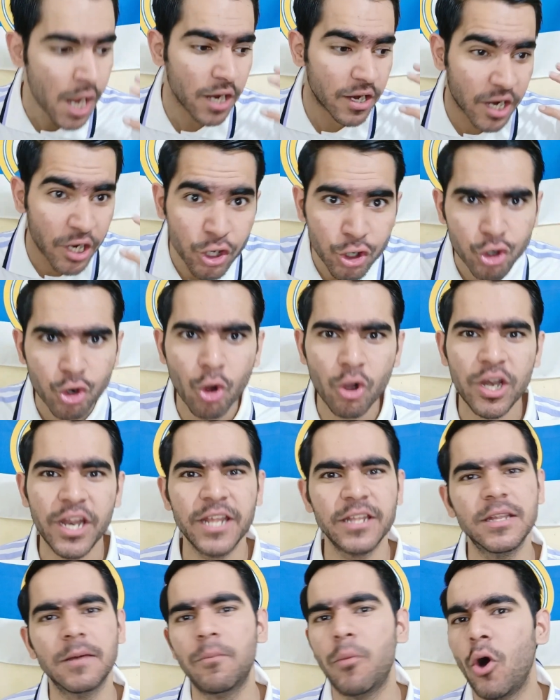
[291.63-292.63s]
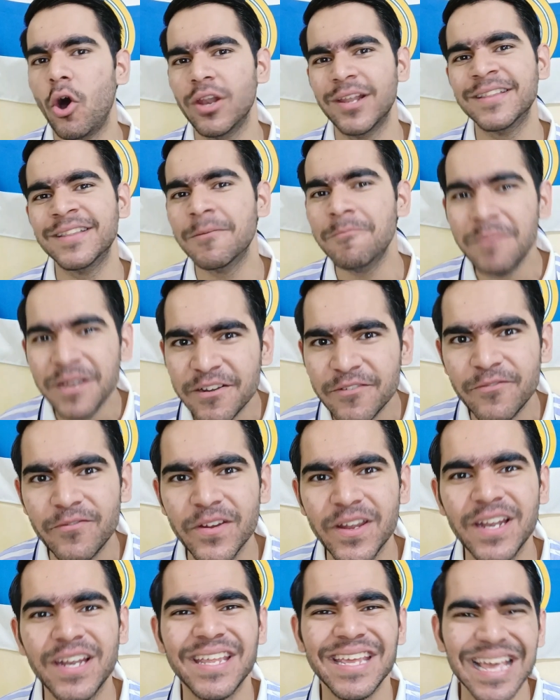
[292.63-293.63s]
controlling the ball in the
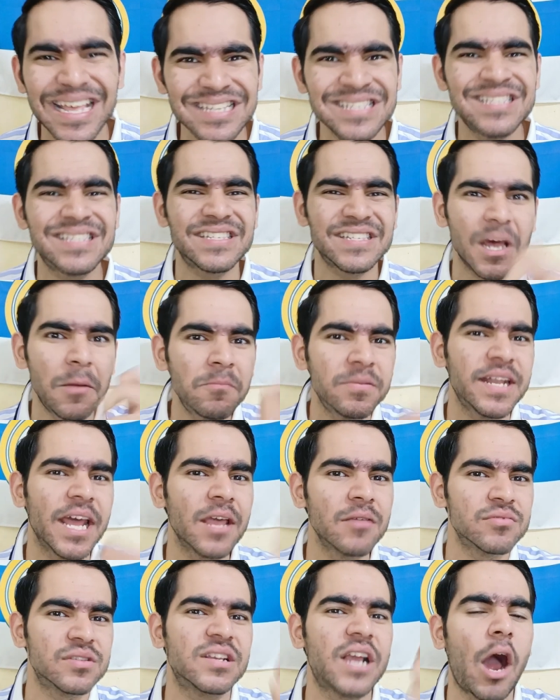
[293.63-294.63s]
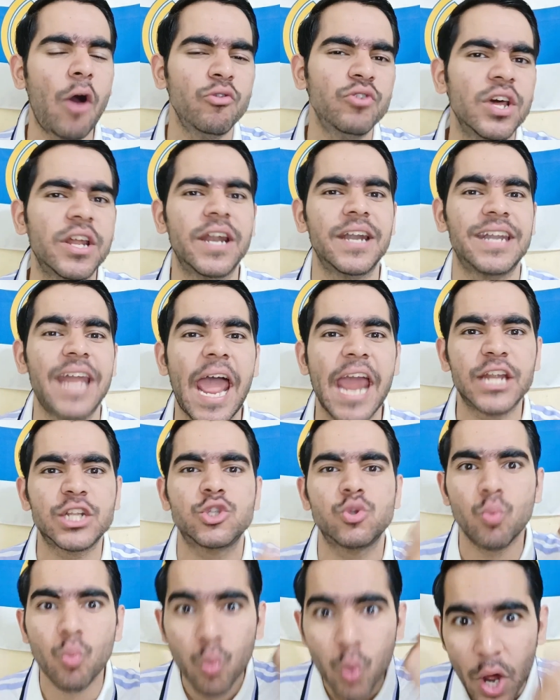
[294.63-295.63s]
midfield. Yes, sometimes counter
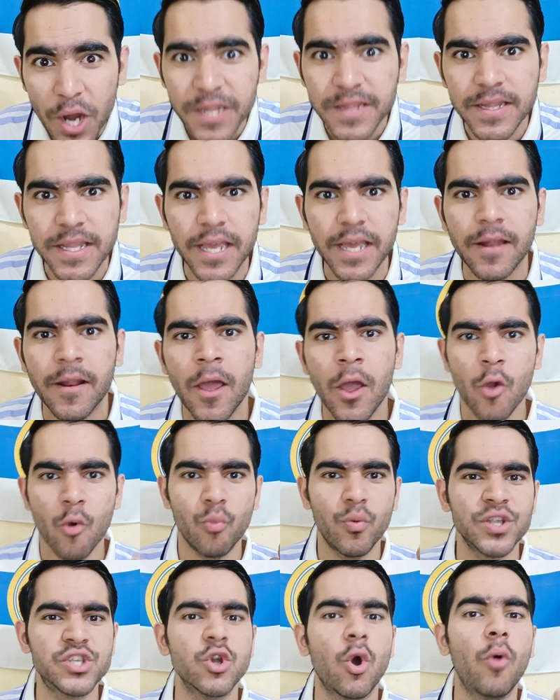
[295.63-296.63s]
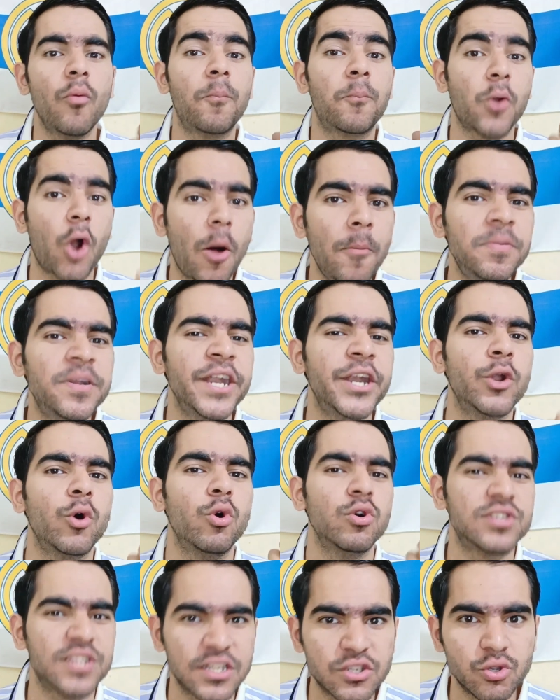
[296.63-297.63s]
attacks were there, which prompted
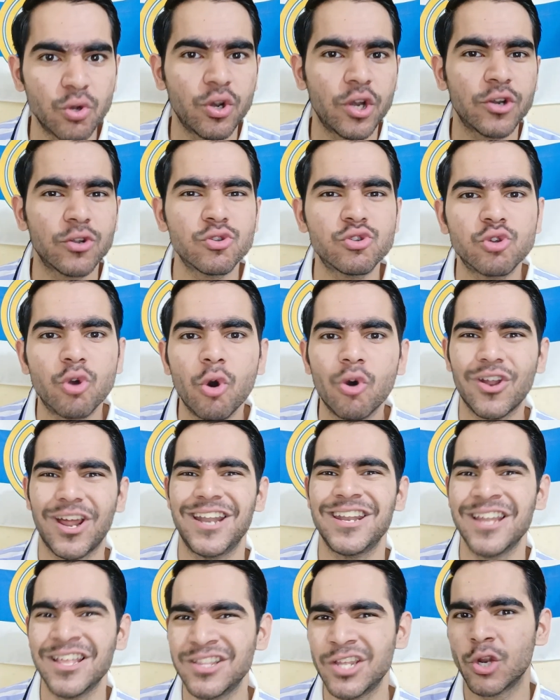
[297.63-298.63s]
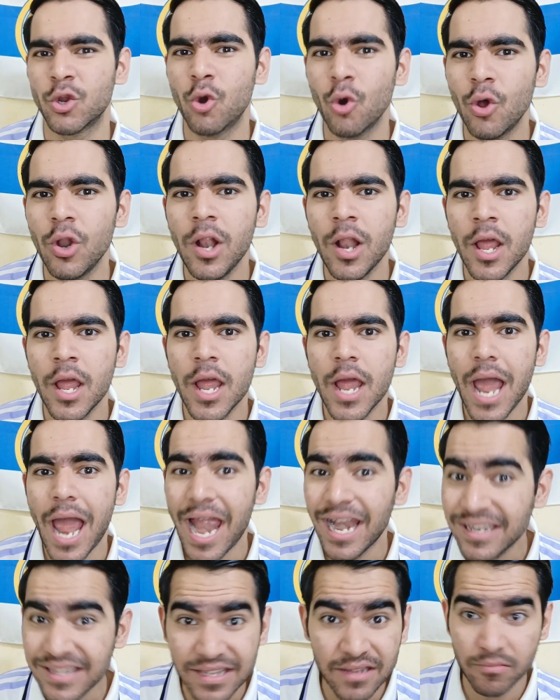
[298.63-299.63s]
Osasuna to score another goal.
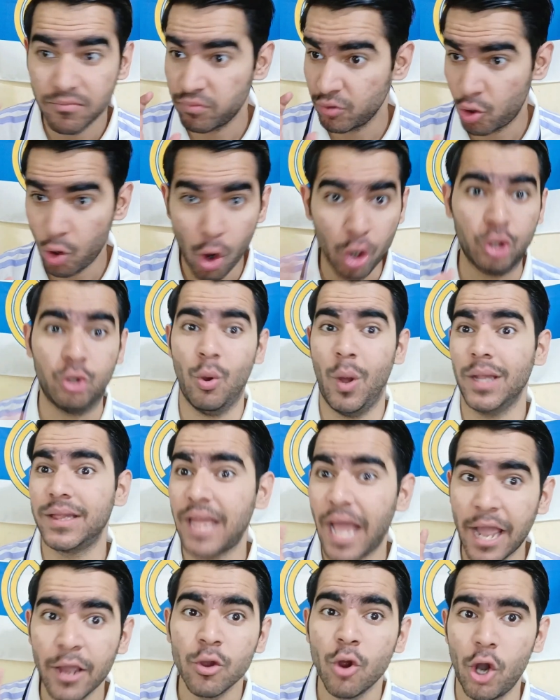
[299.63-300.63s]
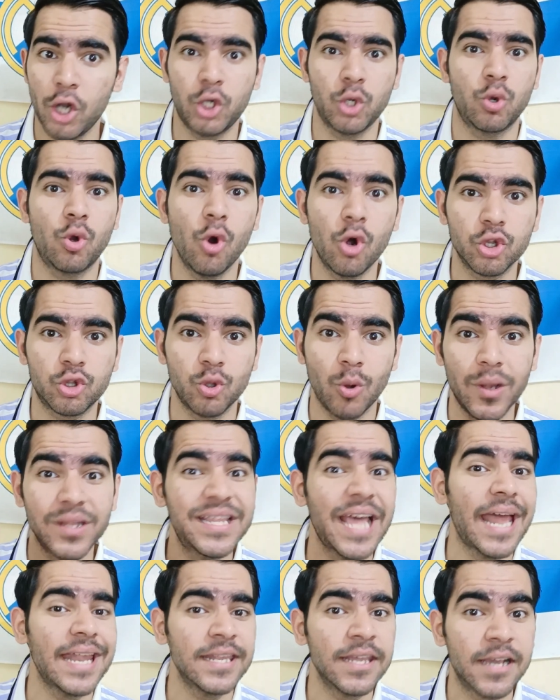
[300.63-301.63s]
And Courtois, thank God to Courtois,
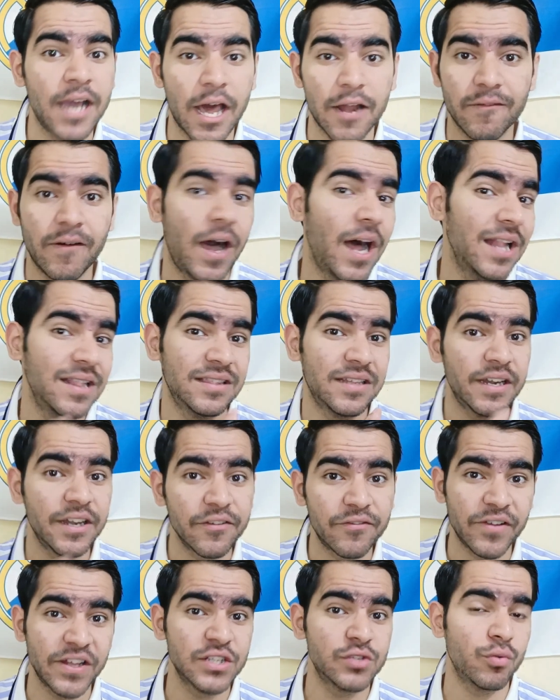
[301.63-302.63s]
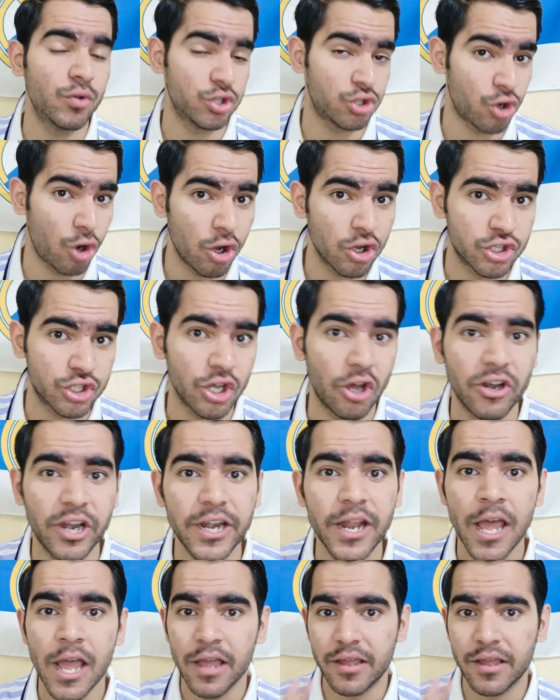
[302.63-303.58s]
Danny Carvajal, the defense was rock solid.